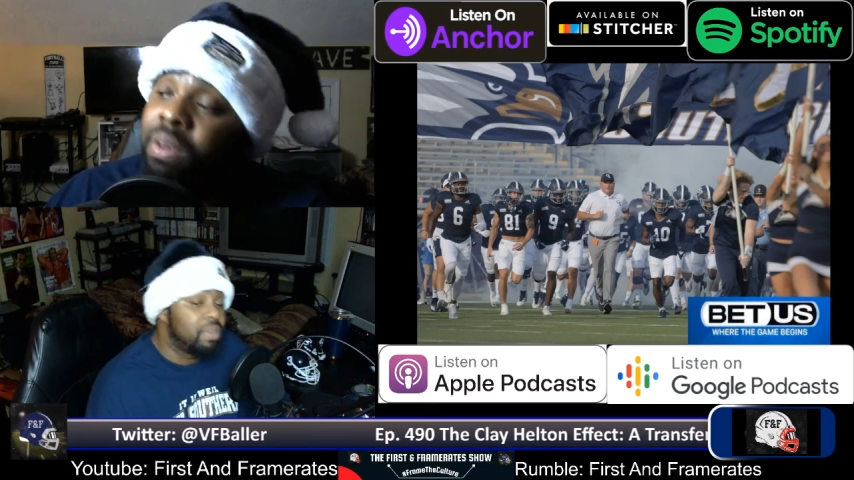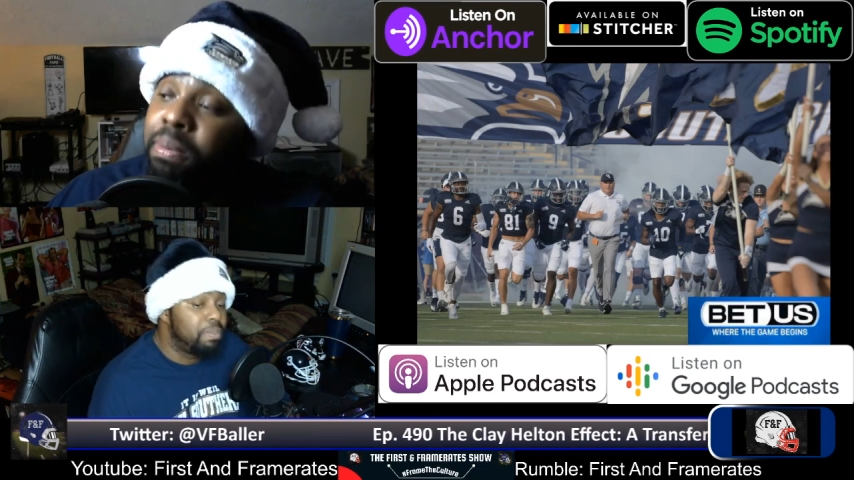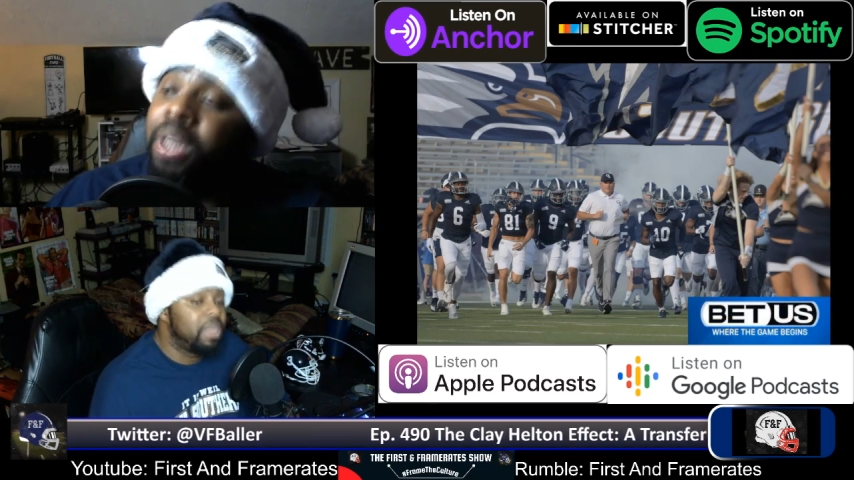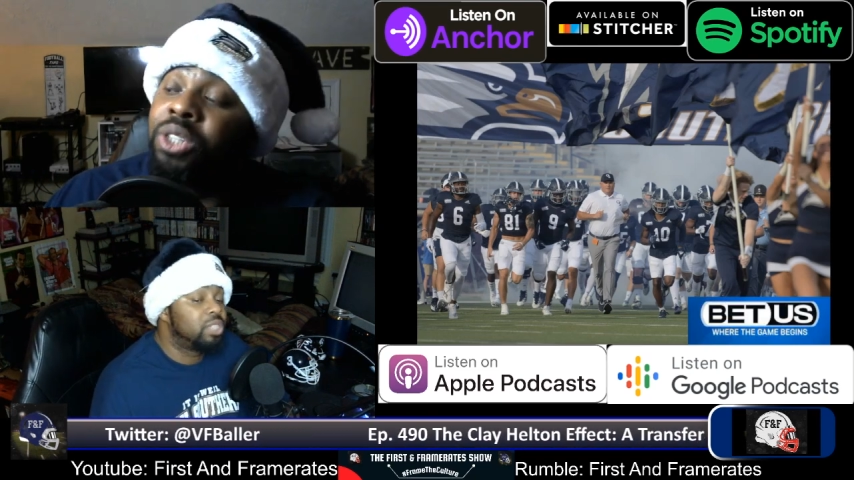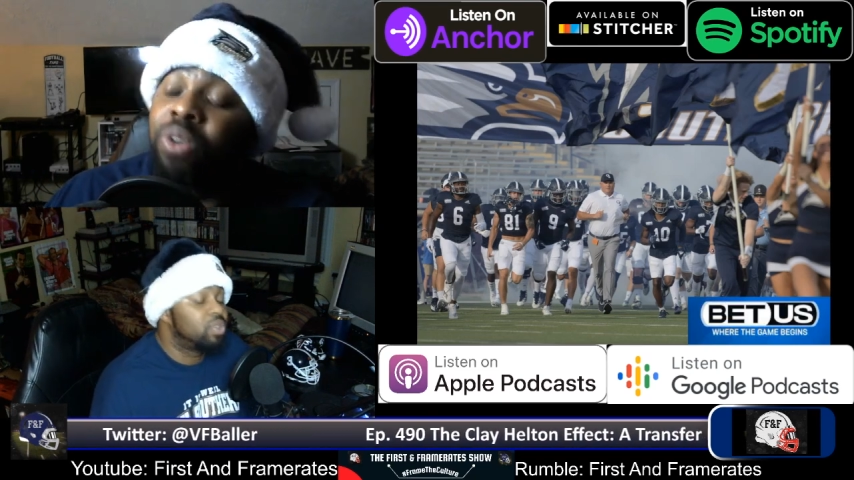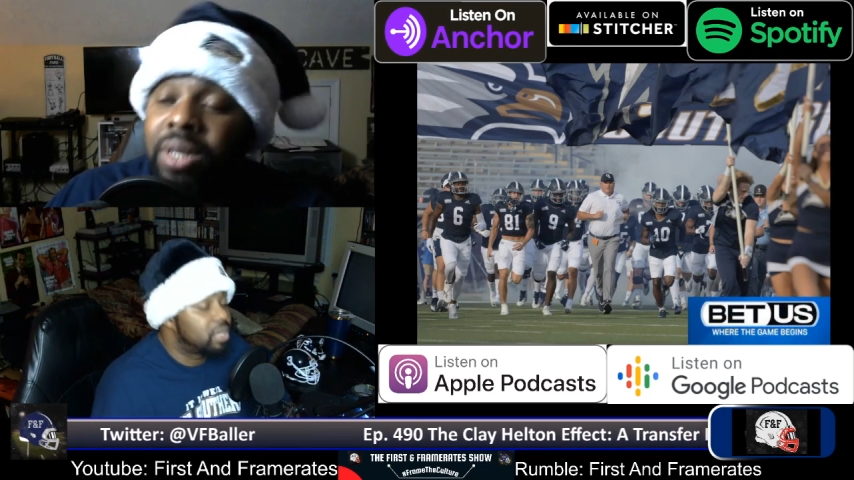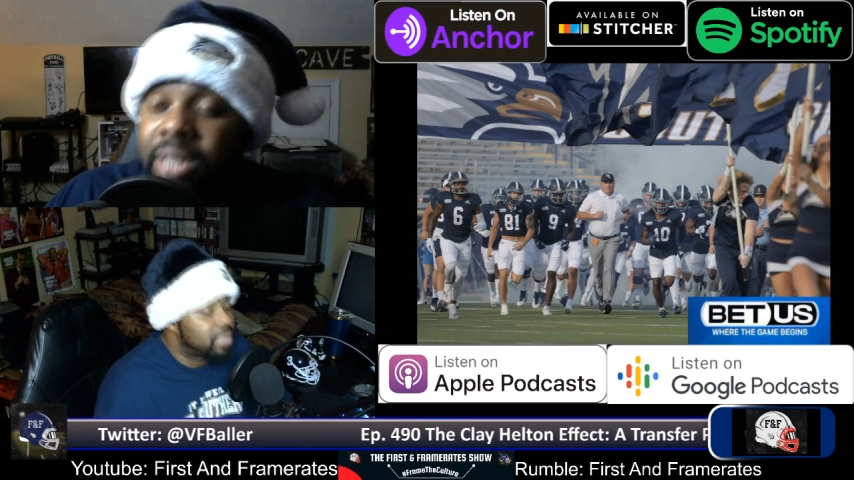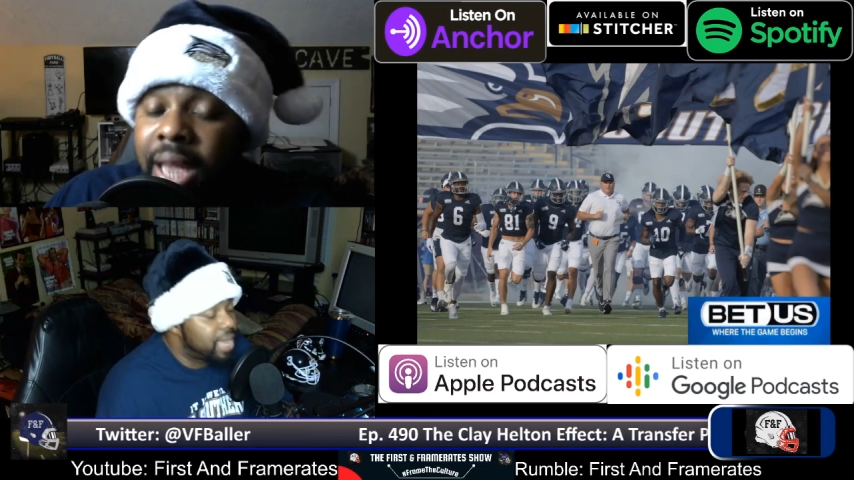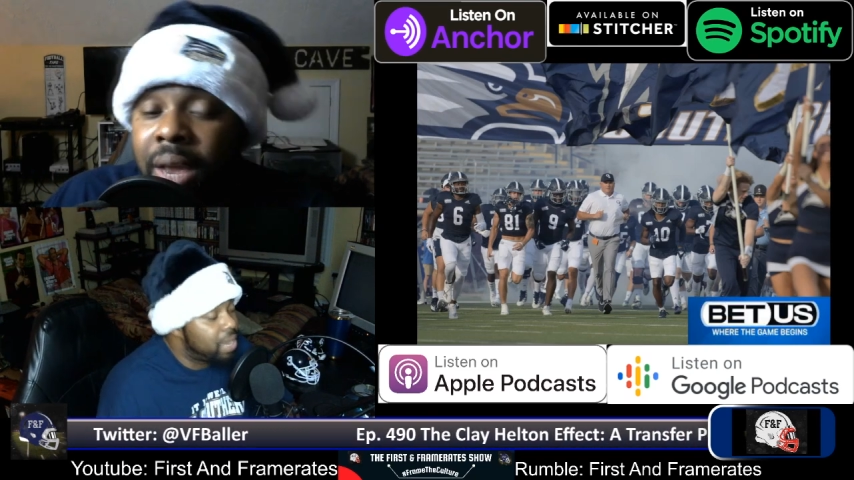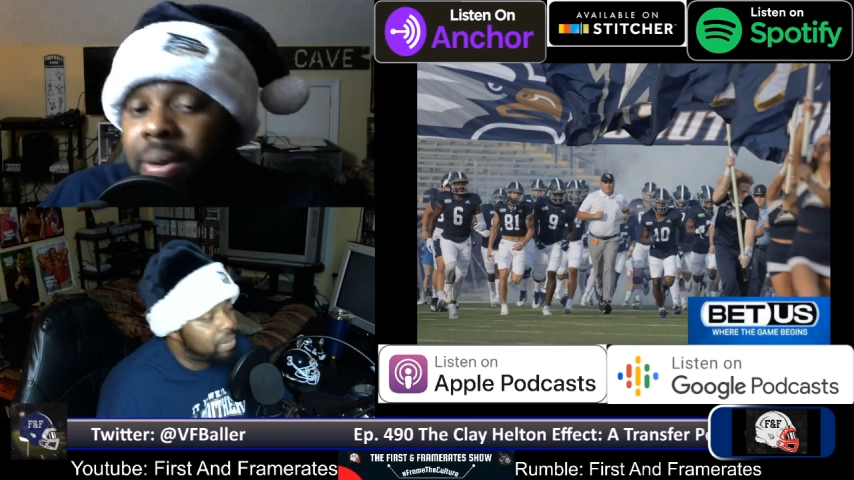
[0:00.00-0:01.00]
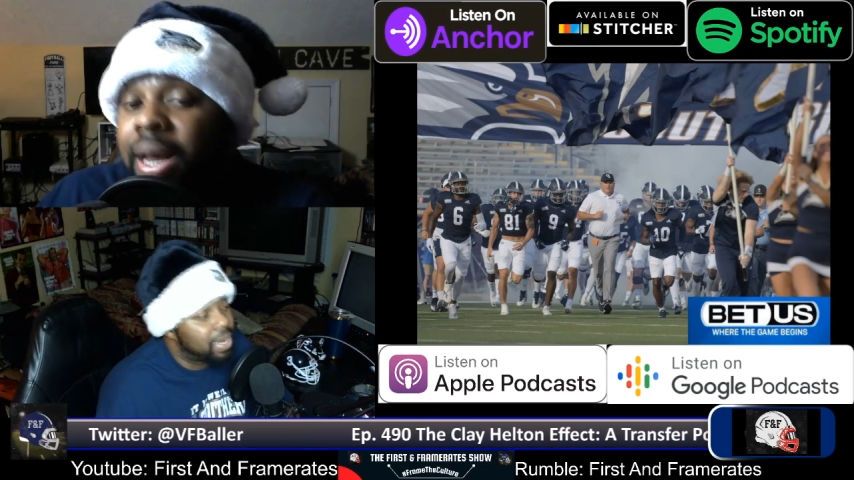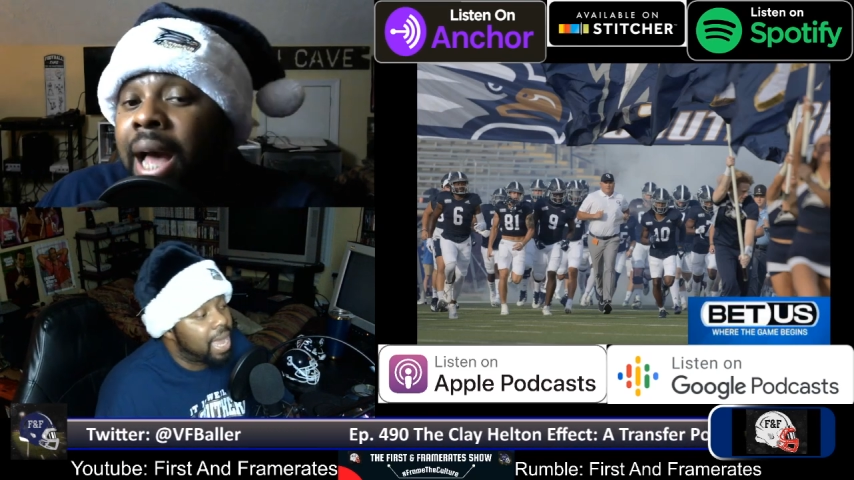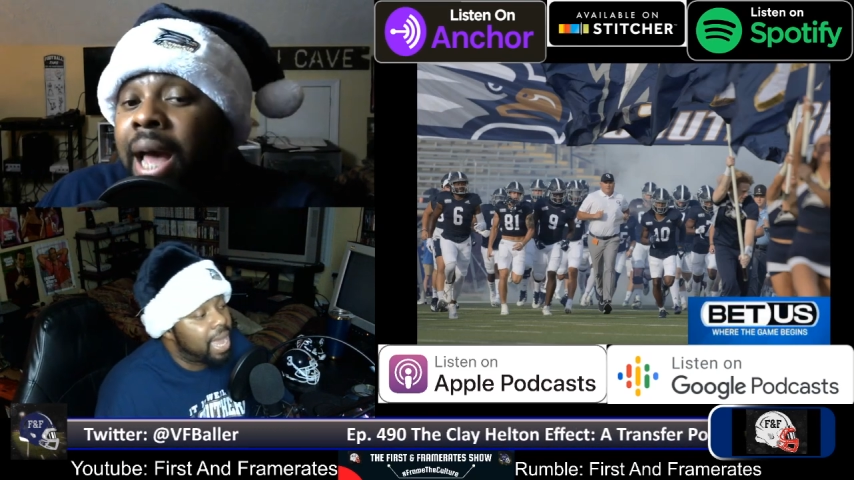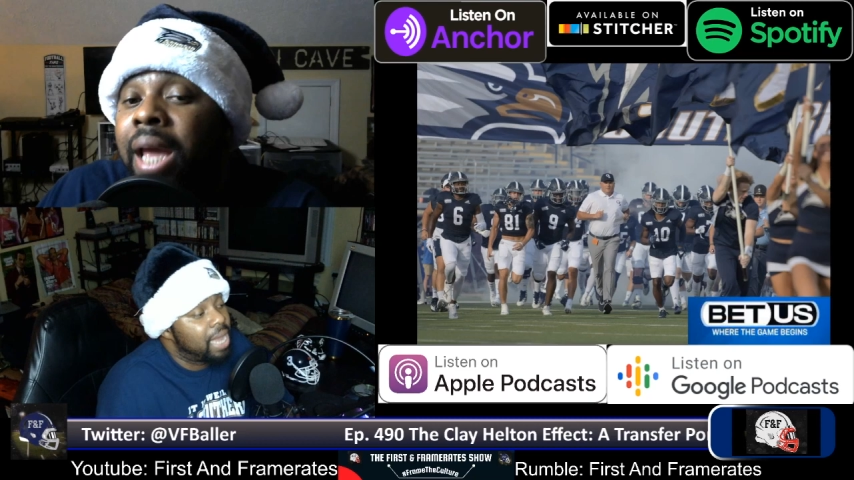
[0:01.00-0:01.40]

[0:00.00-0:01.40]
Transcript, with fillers: beat Georgia State, would have got A